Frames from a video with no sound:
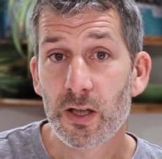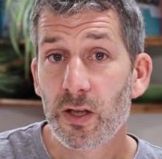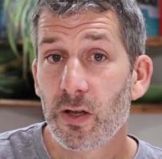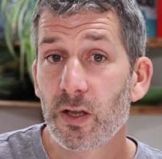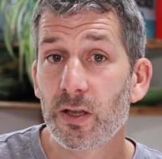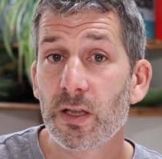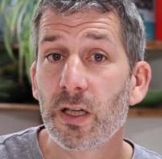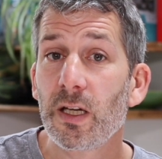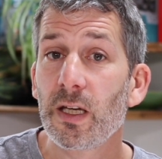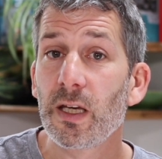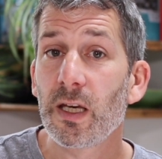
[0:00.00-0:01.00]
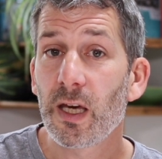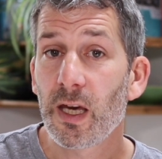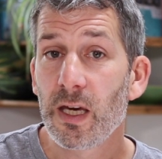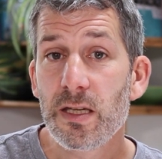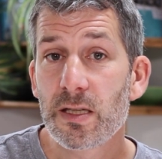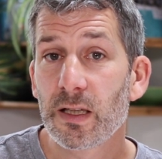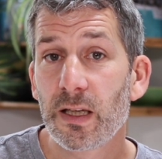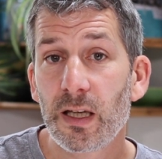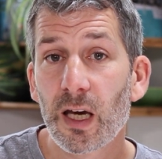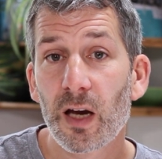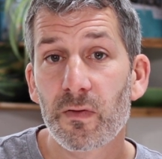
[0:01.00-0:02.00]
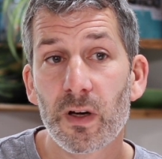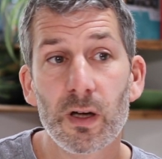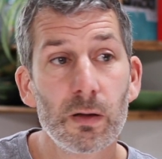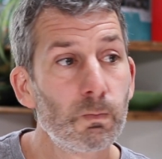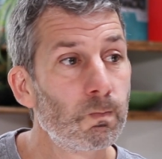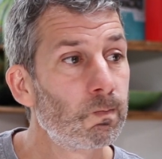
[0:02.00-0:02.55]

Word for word: You could easily cover